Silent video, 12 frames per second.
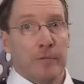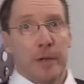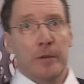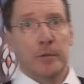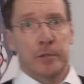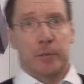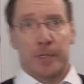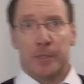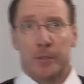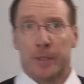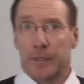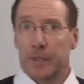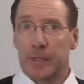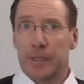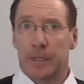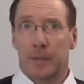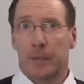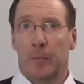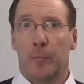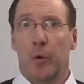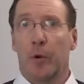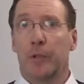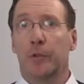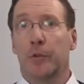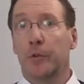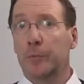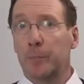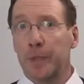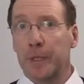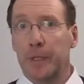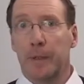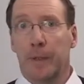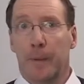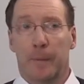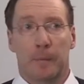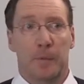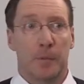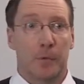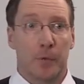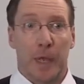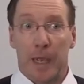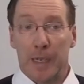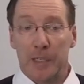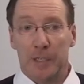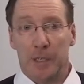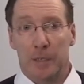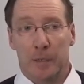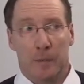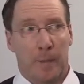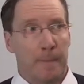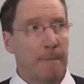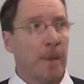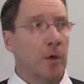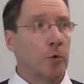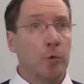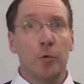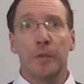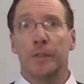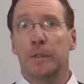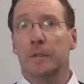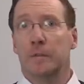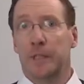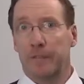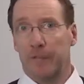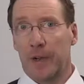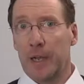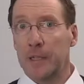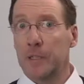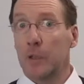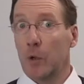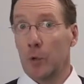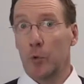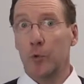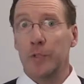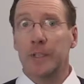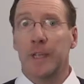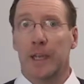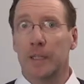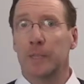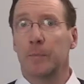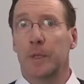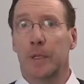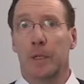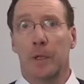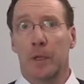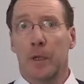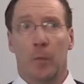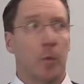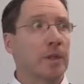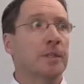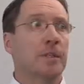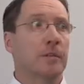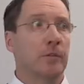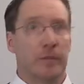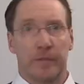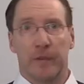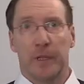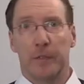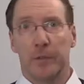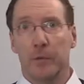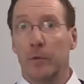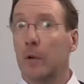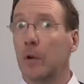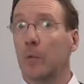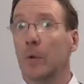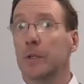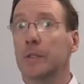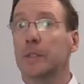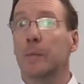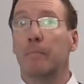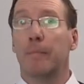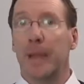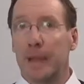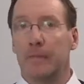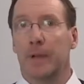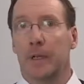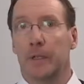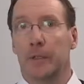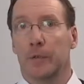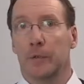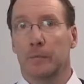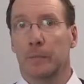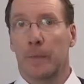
very good question at this point could be to ask, who defines or who tells me what is a good value or what is a bad value?